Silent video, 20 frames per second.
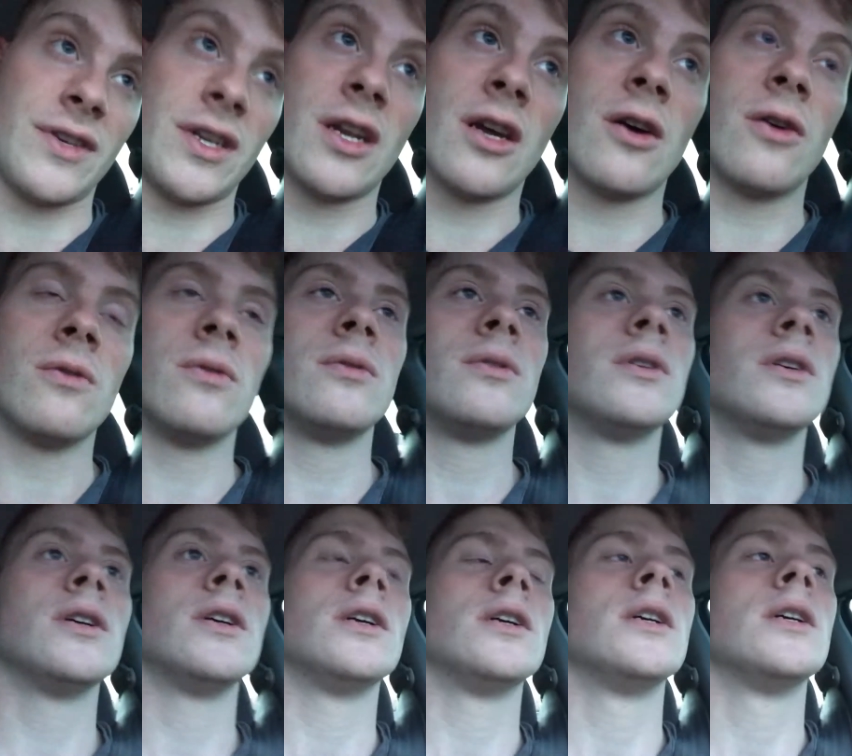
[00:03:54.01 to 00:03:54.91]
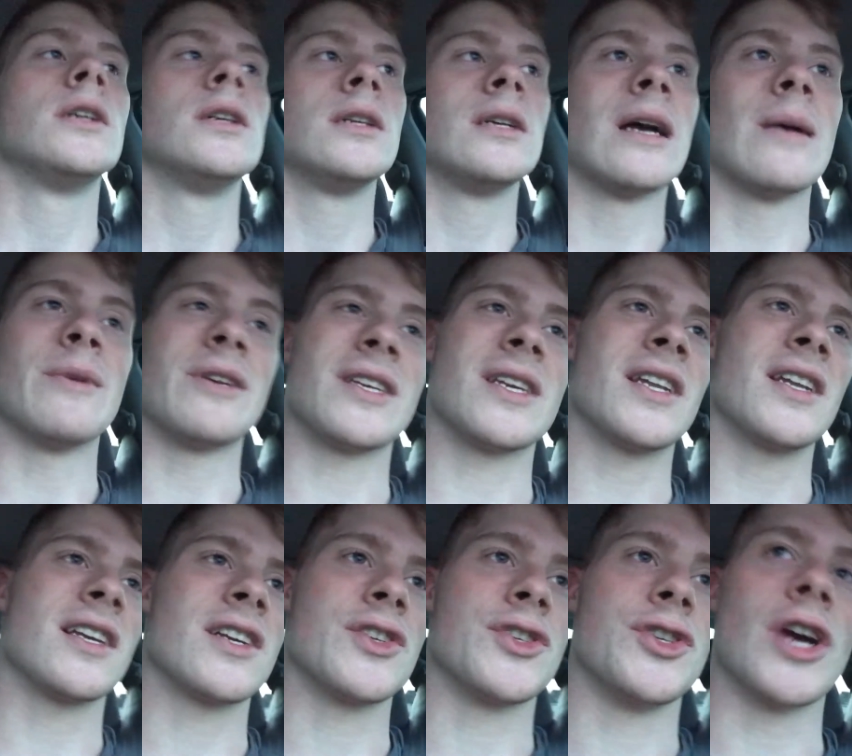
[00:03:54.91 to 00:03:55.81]
I mean,
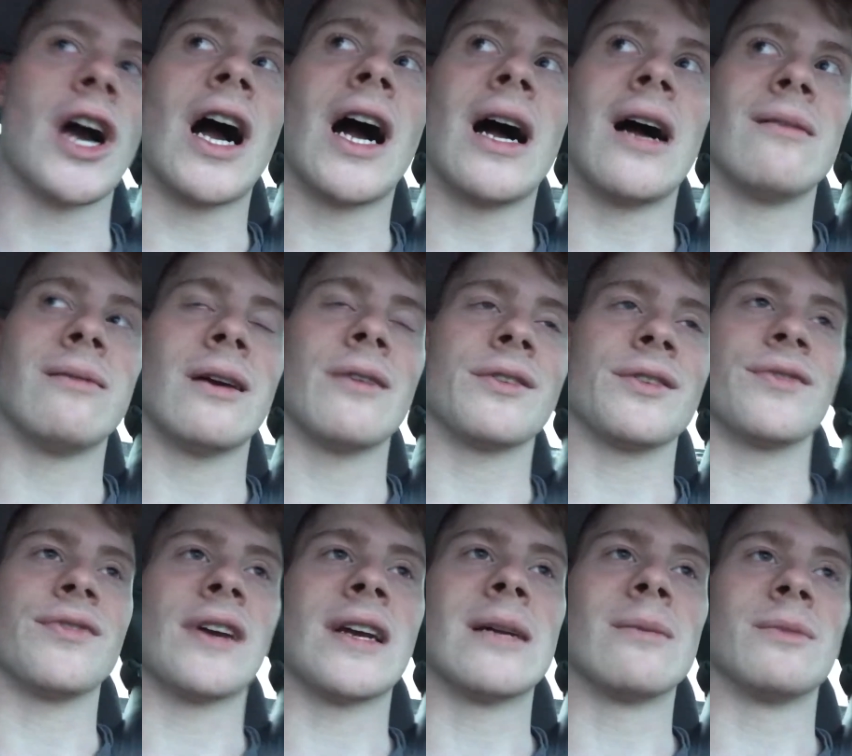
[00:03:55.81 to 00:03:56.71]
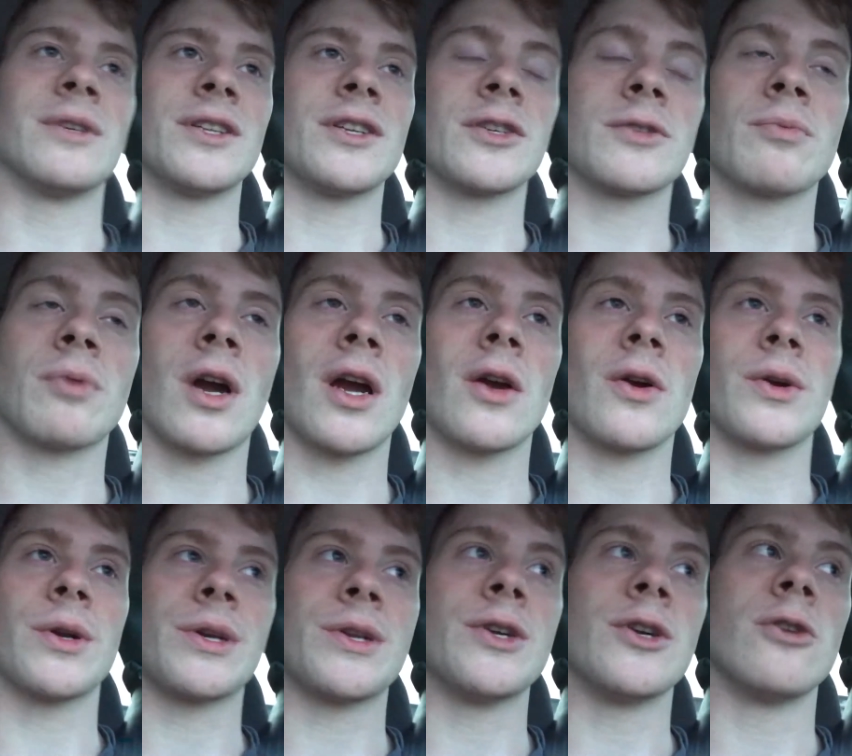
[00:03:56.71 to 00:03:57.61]
getting a job, having a family, there's
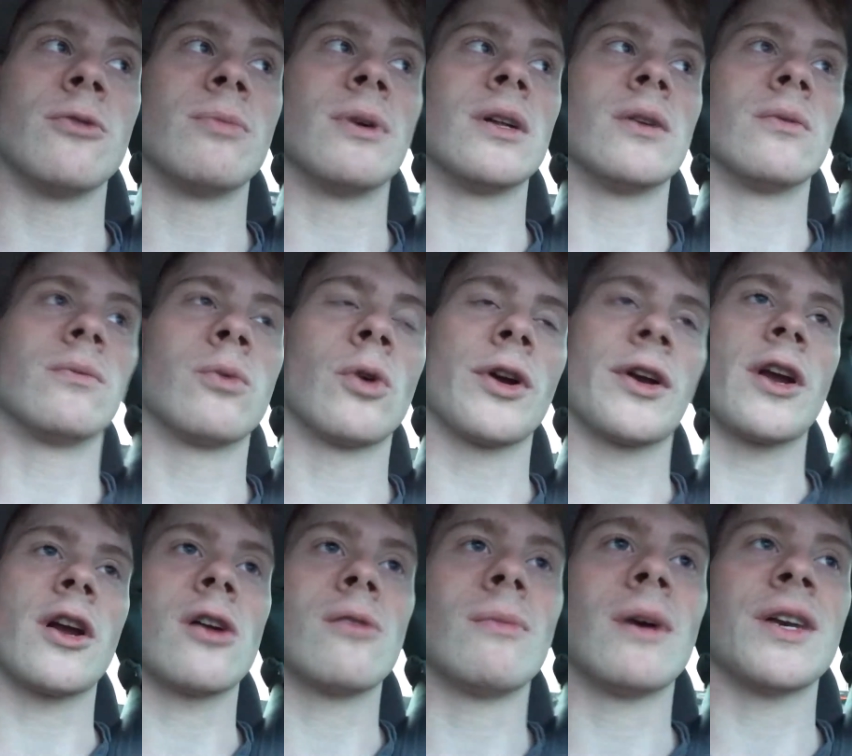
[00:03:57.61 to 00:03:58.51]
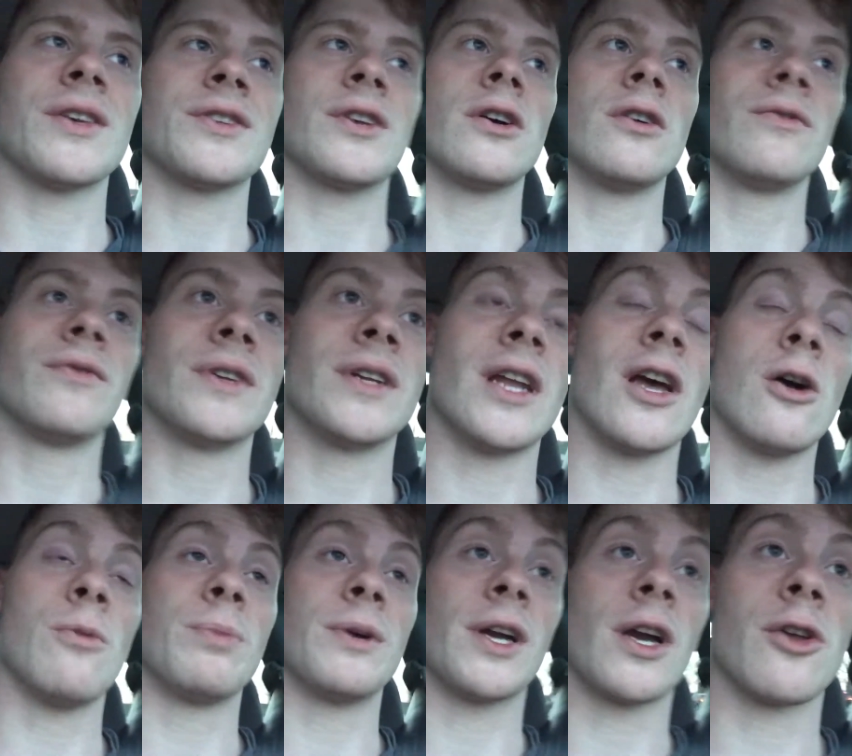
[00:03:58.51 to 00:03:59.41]
priority too, but working on myself and
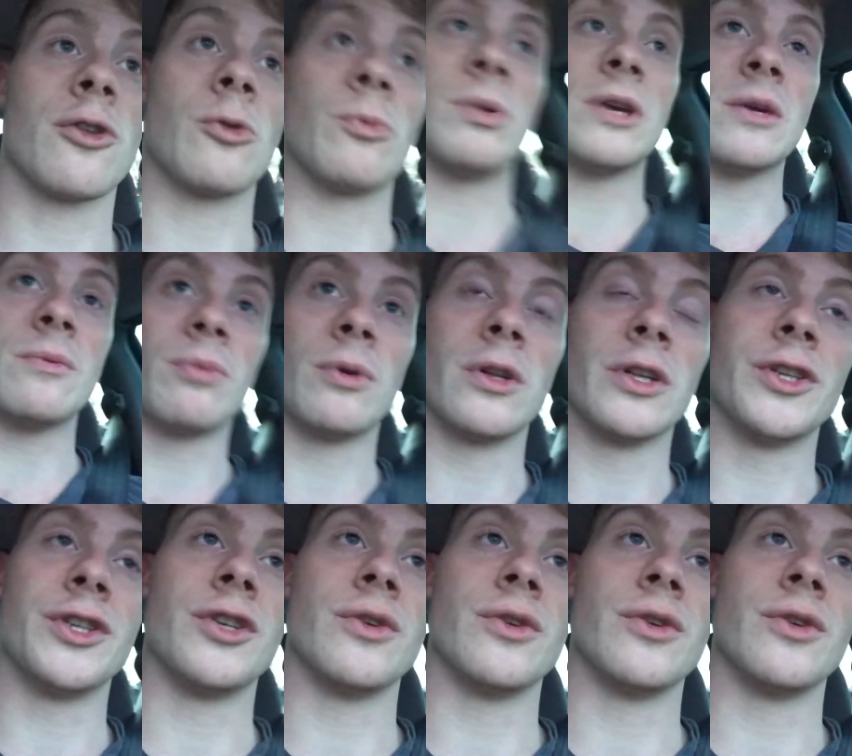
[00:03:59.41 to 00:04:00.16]
helping other people and